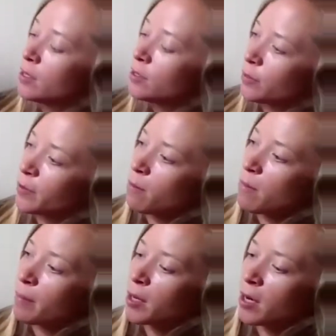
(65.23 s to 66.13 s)
So if you
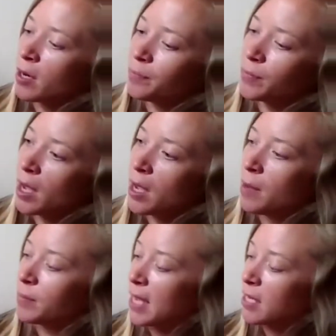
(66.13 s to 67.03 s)
remember,
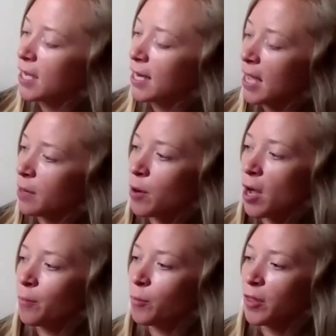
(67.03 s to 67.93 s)
um, Kenyon kind of had a
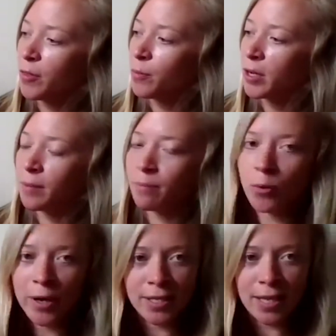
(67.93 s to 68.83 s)
problem with one of the
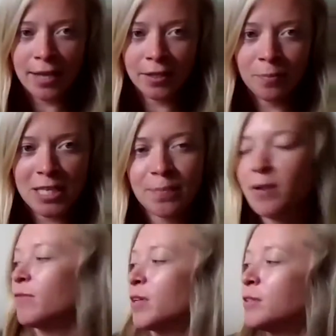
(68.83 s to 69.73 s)
boys at the
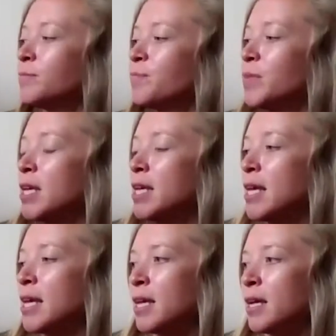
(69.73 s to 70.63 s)
baseball field,
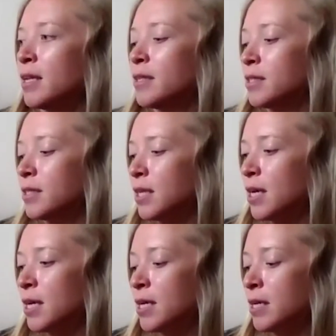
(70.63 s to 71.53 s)
and
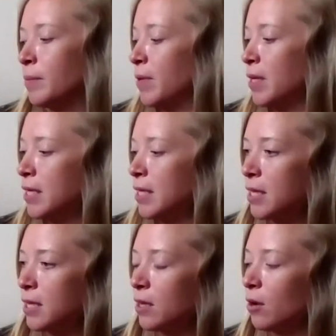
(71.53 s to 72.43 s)
um,
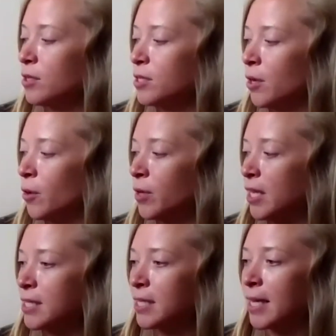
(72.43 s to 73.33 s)
he also
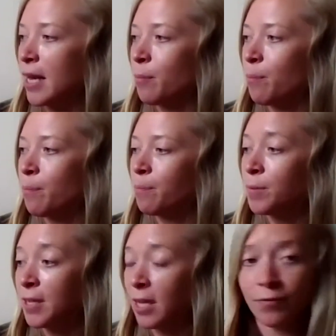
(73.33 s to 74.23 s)
needed to get a
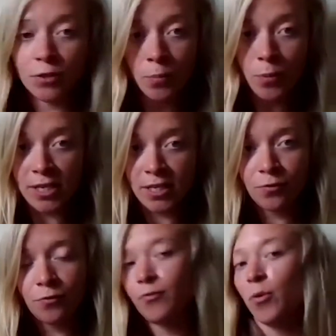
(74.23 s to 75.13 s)
gift or a present
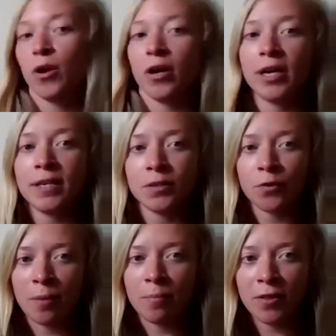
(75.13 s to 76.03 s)
for his
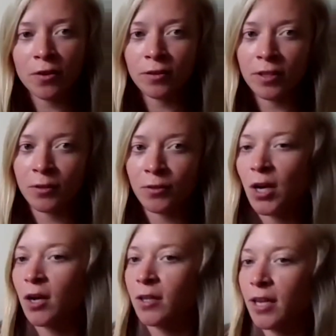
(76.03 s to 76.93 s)
grandmother, little
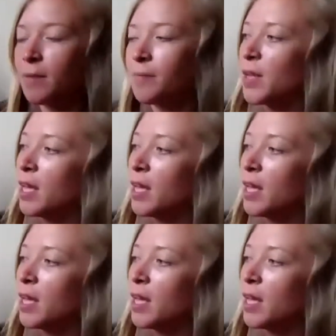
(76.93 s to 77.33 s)
Dolly.